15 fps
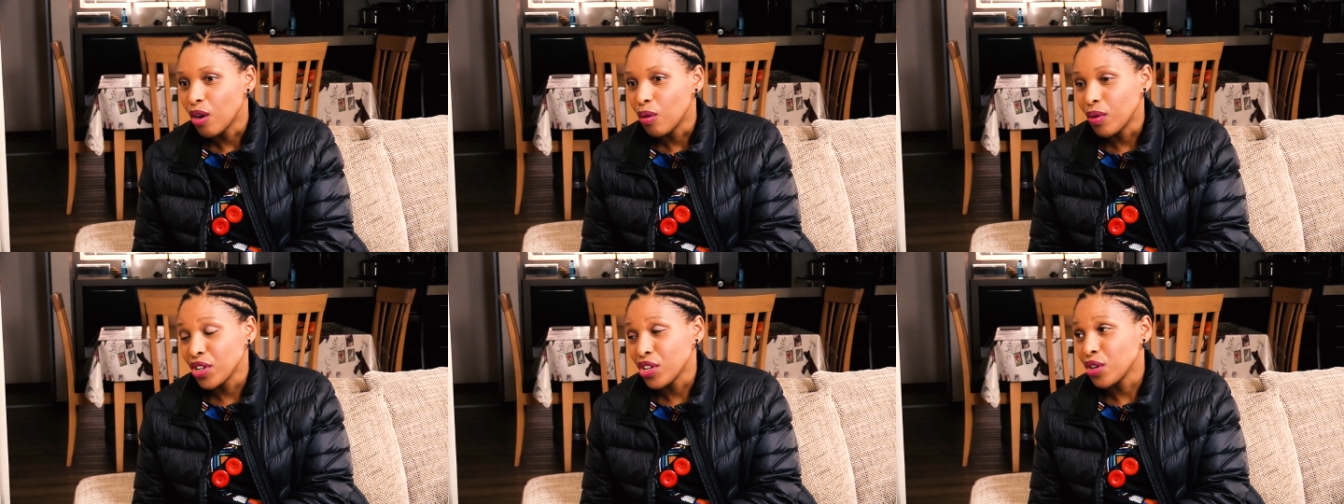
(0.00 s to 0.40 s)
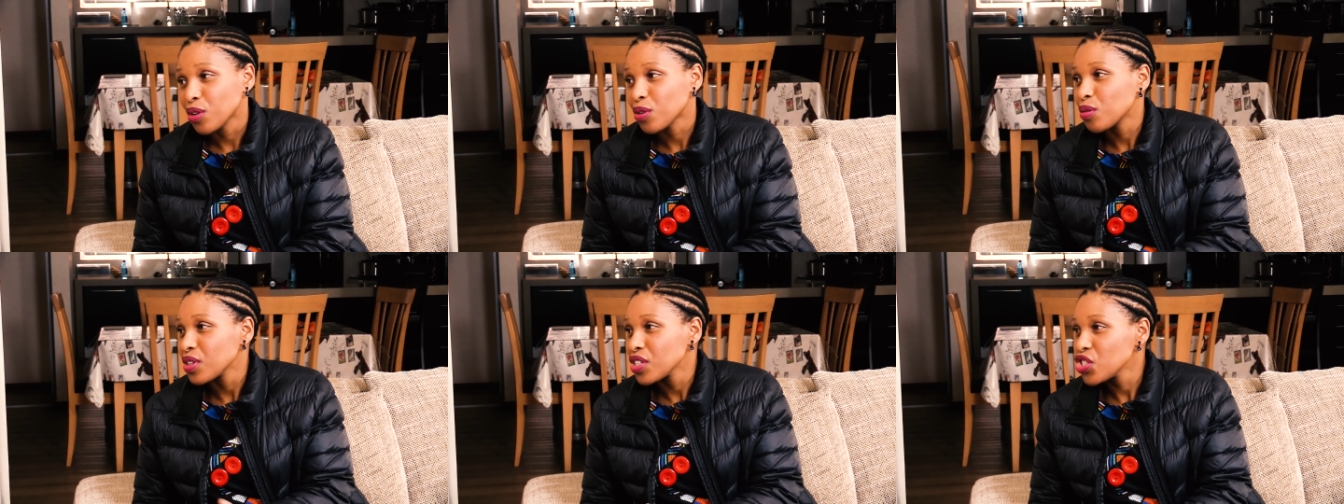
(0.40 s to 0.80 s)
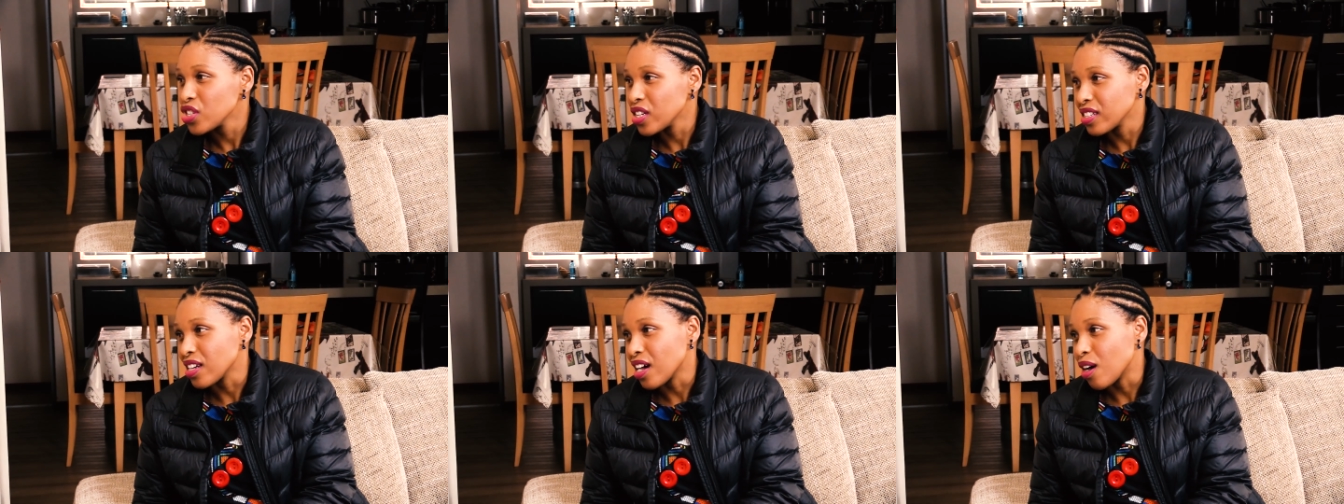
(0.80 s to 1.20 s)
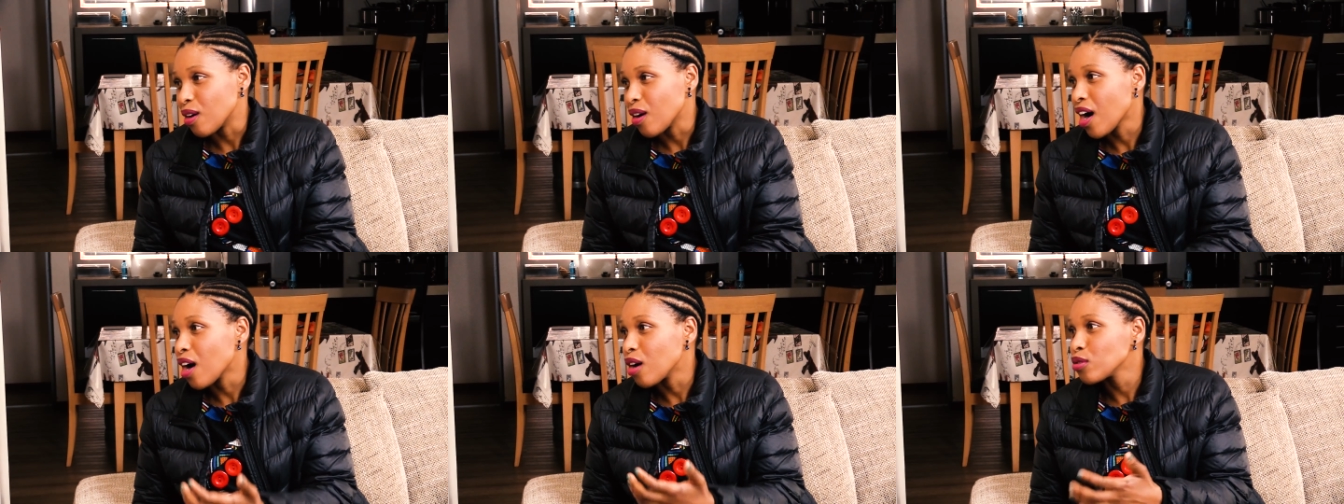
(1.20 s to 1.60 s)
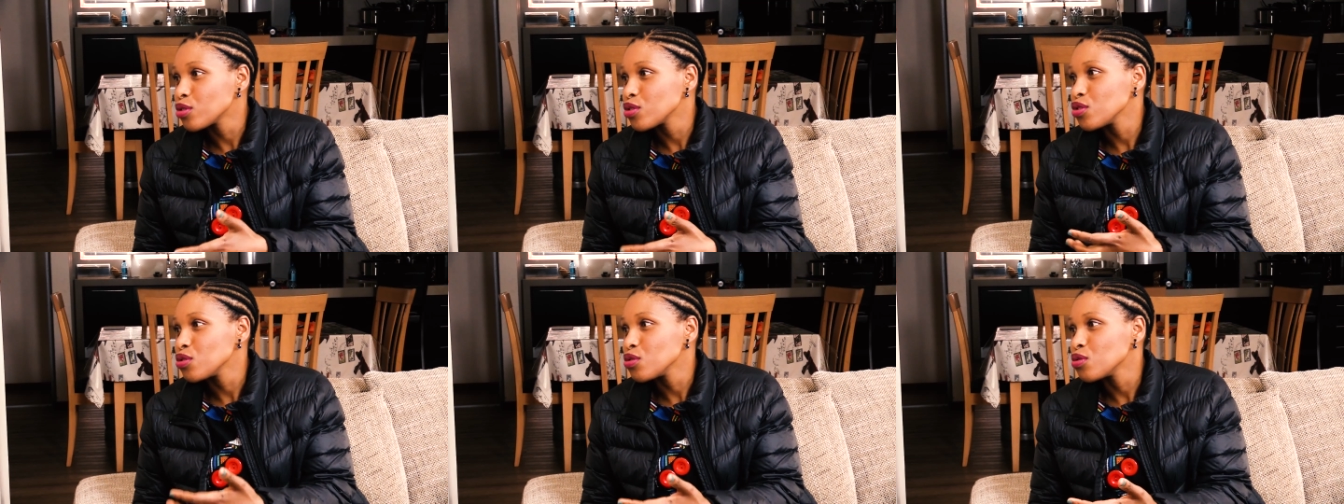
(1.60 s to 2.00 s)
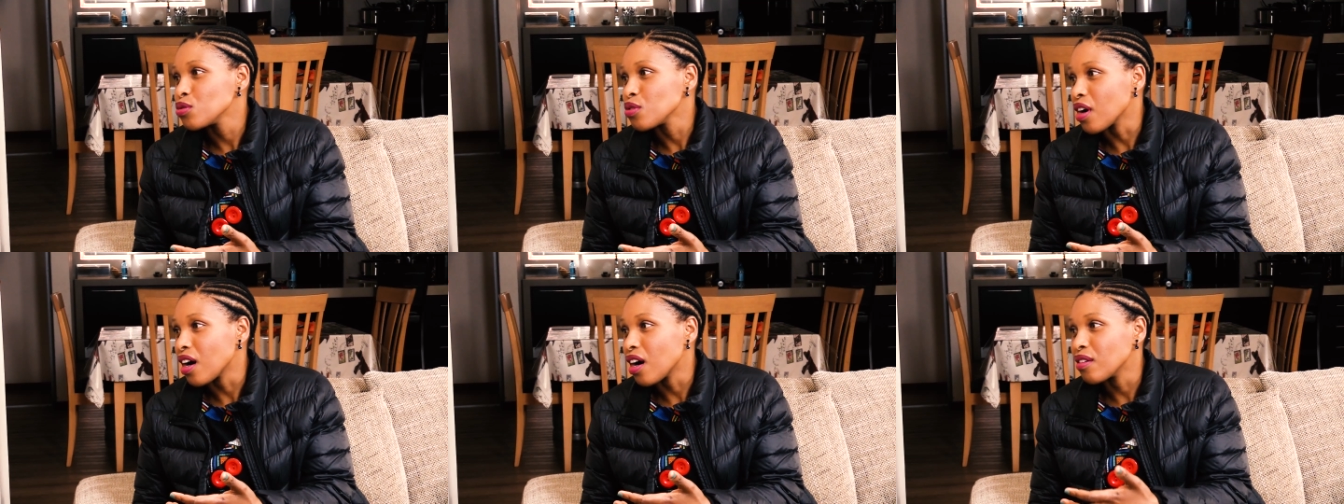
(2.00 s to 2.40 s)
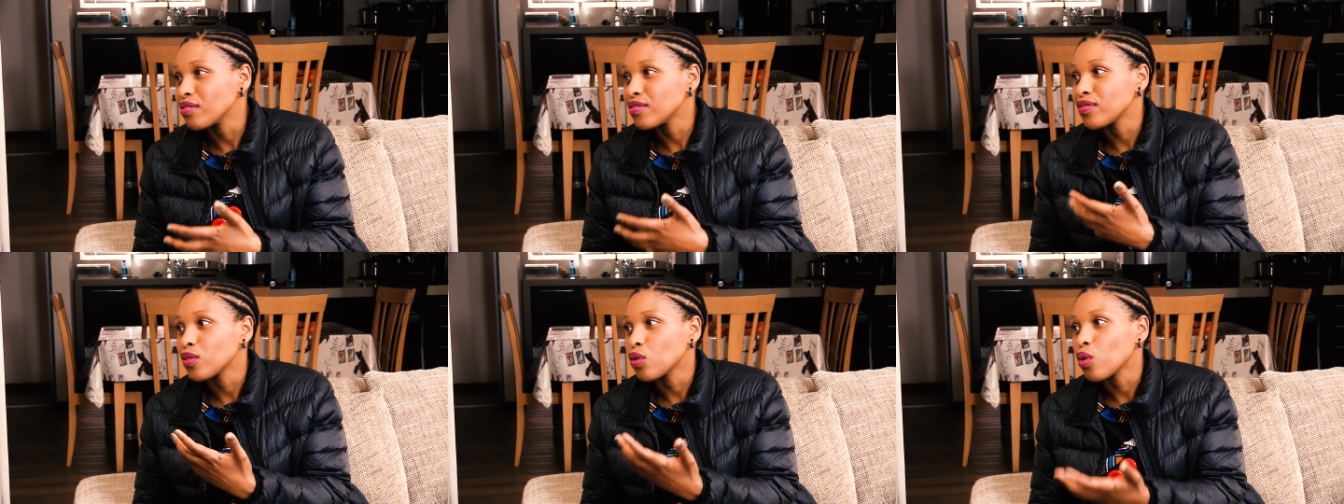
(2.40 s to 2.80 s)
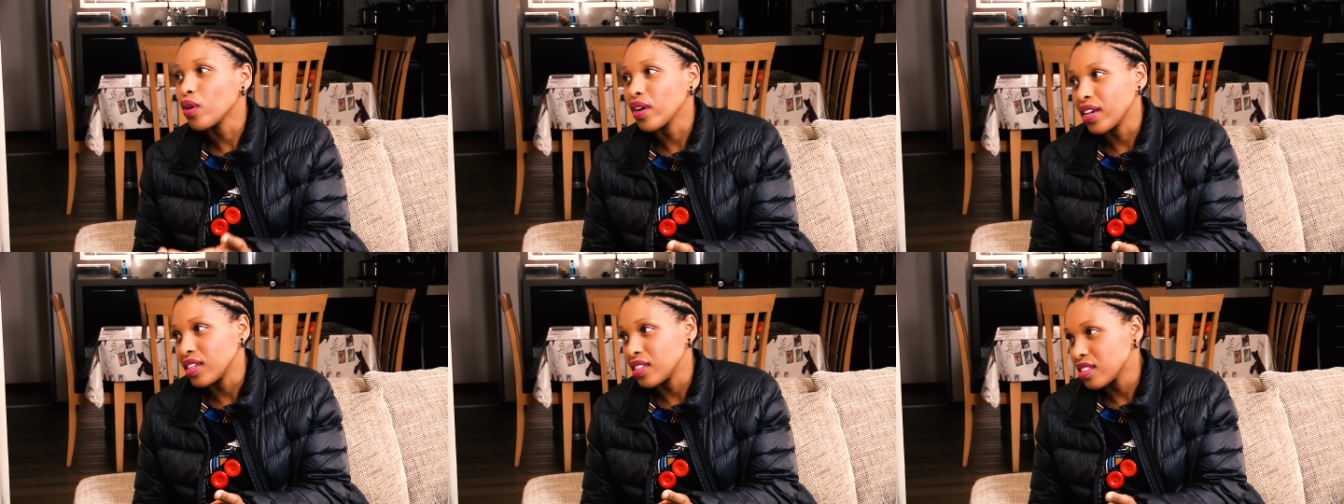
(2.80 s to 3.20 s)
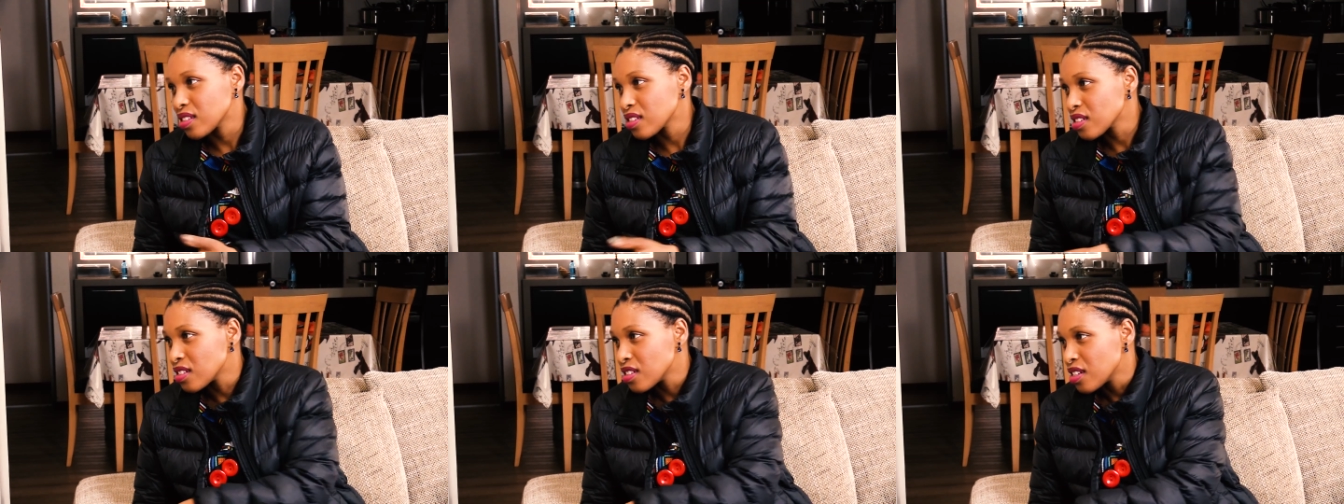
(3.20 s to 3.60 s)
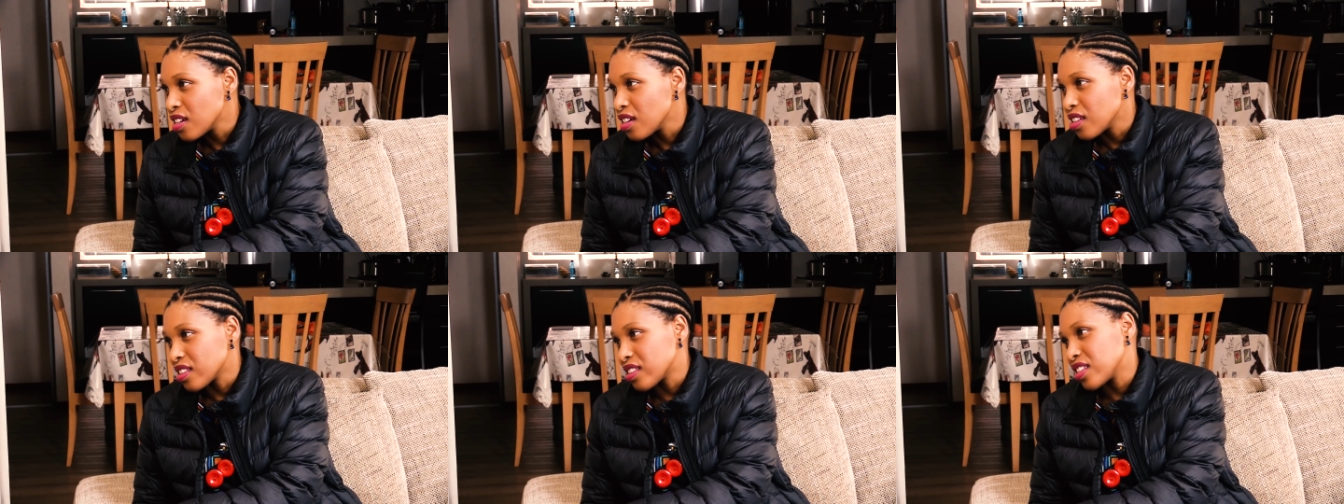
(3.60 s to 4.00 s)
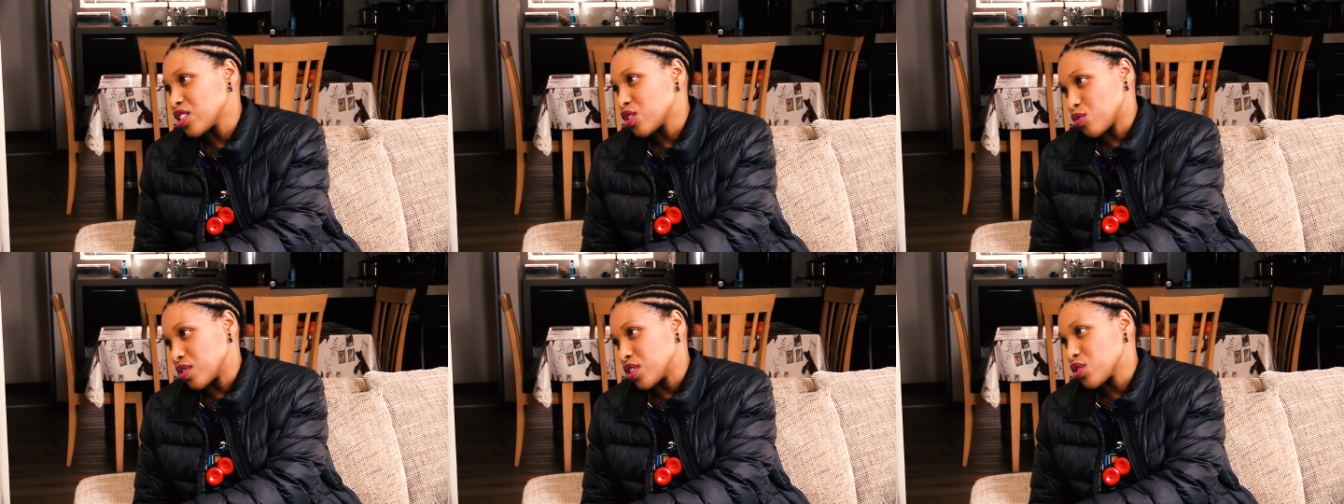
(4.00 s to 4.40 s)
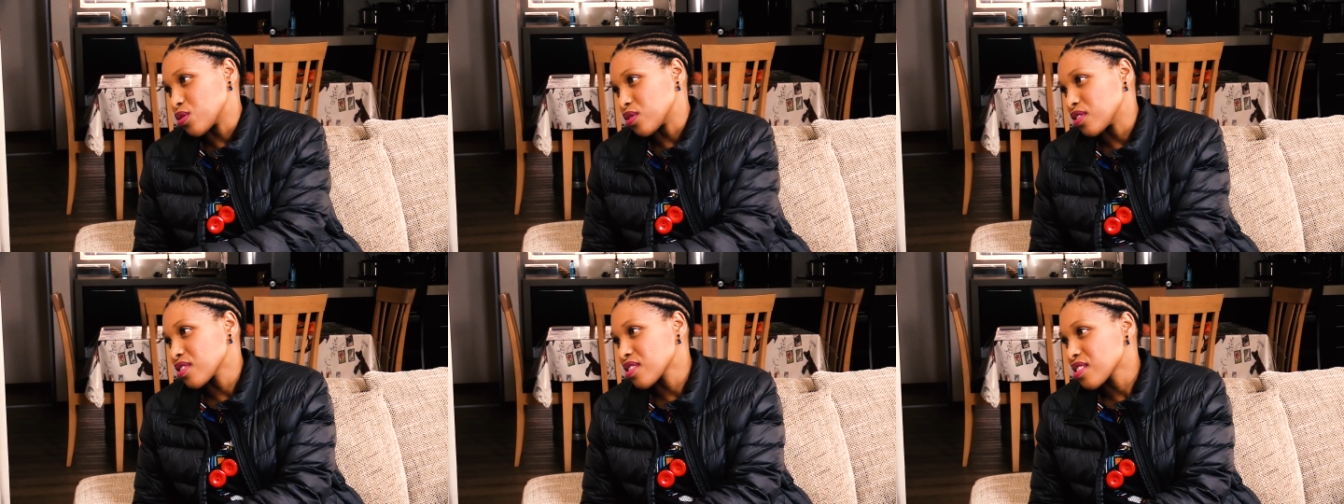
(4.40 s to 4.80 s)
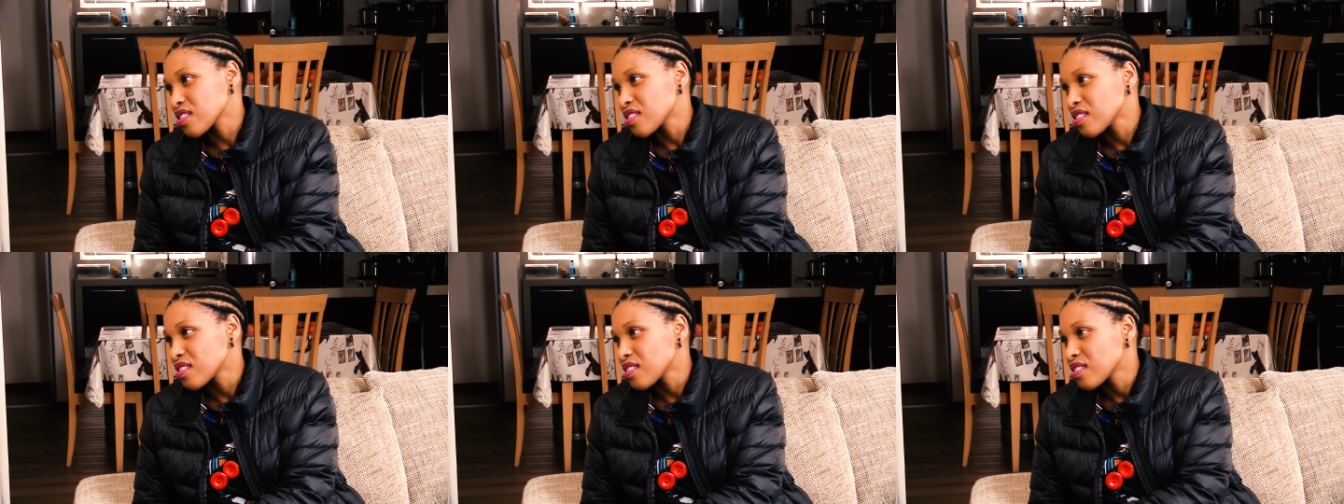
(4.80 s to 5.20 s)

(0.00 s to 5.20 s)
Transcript: when you're Christian now, how do you avoid these rituals?